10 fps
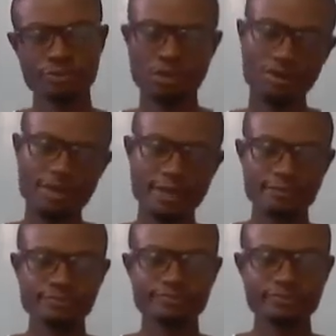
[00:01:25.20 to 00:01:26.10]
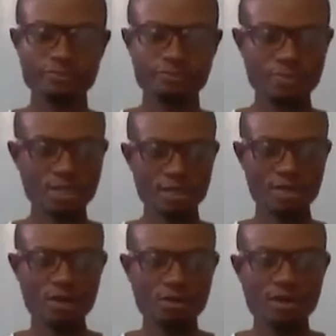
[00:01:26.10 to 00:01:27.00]
Okay,
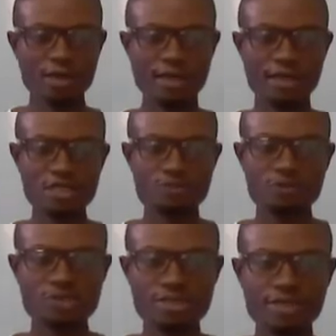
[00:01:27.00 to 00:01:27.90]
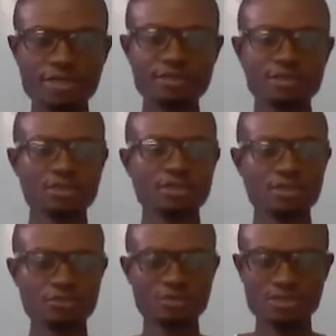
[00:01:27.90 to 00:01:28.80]
now let us proceed
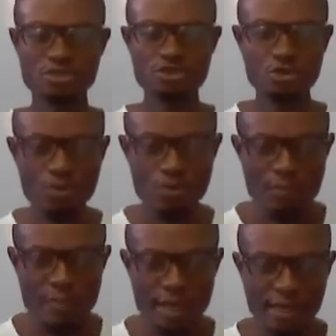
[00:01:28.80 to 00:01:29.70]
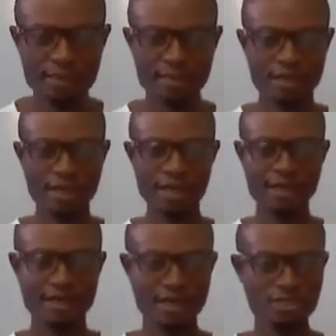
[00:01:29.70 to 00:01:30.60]
to the two main
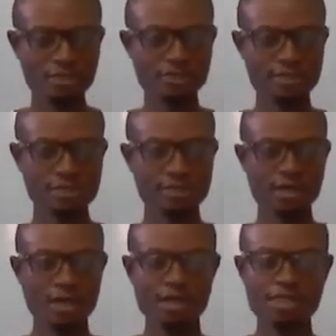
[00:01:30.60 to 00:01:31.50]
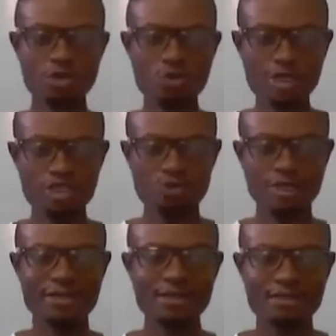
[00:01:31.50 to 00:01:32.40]
categories under which
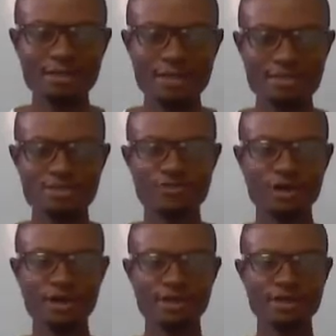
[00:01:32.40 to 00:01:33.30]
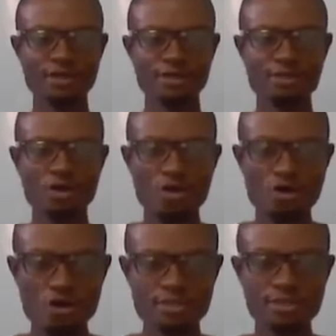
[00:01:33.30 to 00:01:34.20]
we can classify the
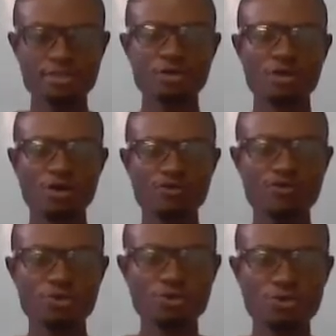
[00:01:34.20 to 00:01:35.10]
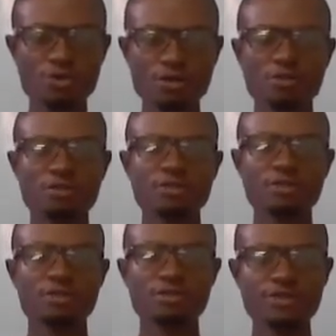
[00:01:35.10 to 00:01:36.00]
causes of rural
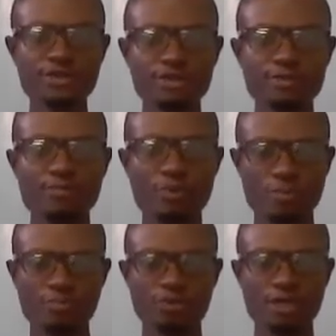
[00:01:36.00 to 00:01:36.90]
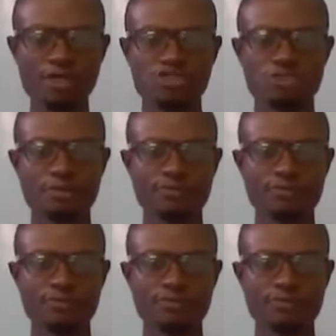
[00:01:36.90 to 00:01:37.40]
depopulation.